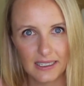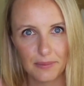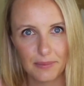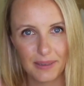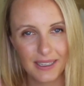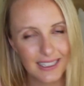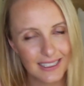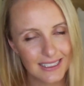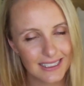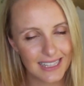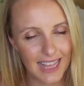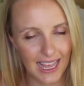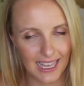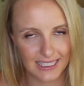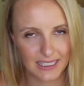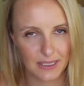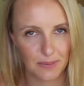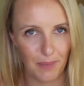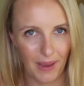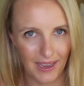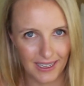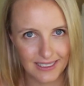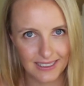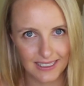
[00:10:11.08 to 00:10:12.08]
because that's
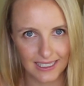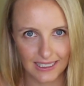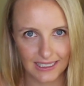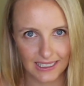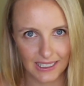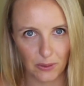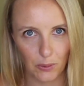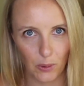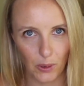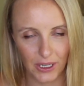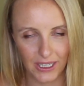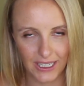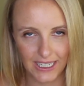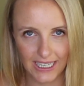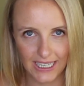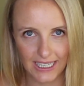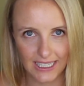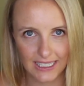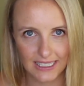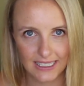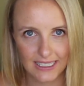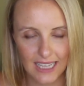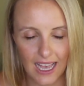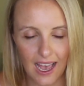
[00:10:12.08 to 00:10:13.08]
basically what it
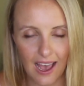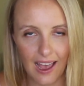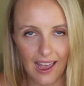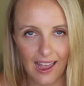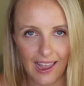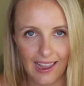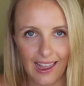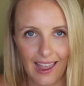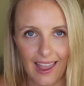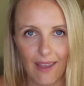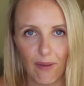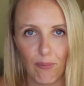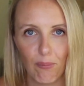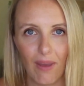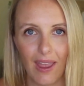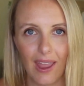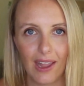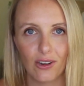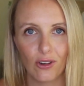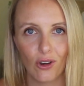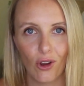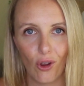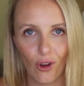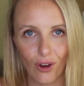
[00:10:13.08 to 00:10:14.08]
is. I am
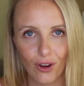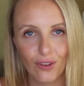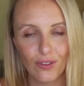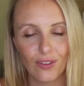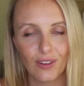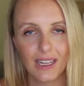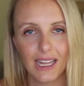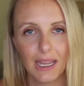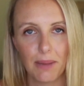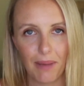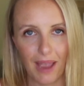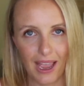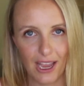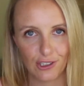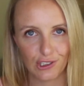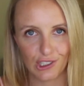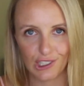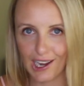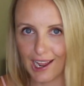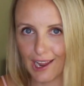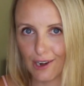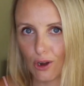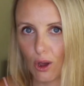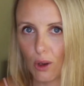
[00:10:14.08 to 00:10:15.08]
an overly
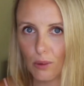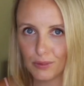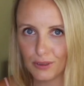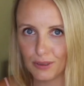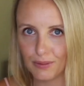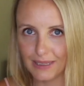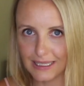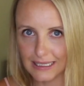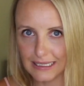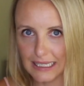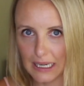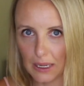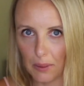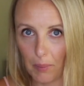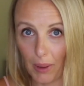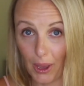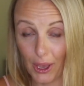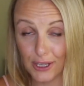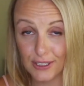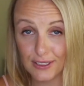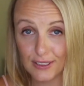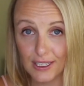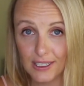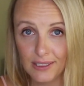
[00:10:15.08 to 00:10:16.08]
passionate and optimistic
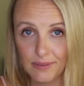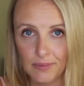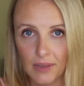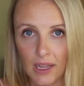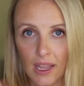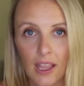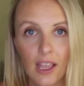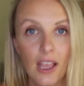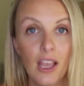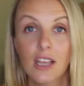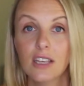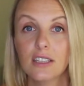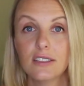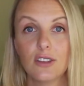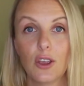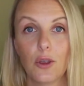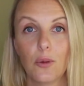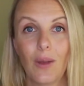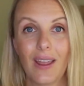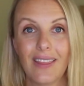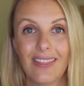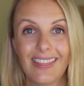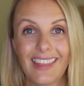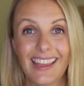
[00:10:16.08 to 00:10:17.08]
person. So
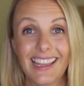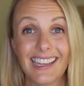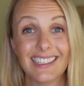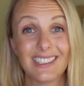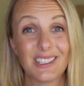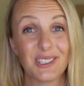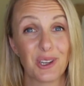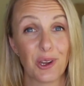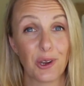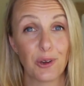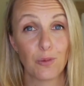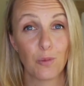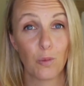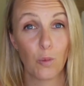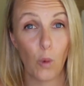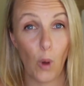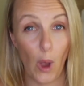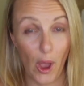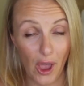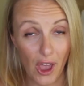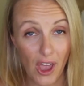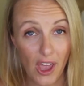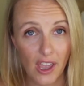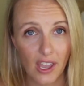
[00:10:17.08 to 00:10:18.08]
when things don't
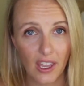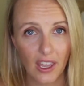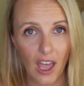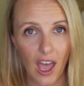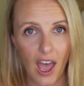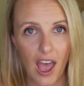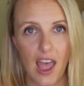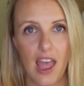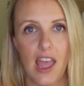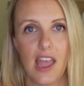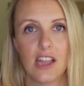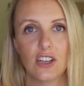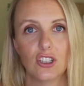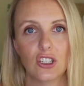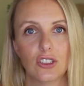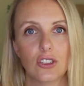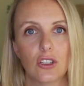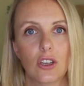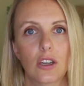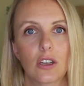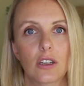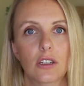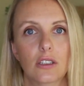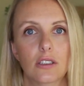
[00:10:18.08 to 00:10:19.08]
work, I
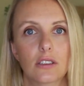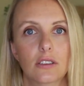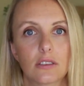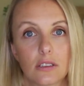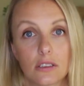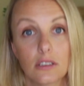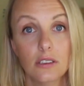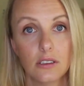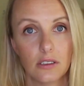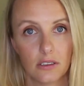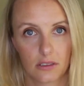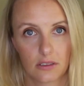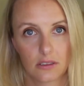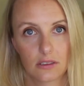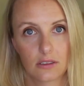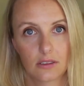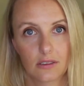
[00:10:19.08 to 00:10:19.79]
just go, oh,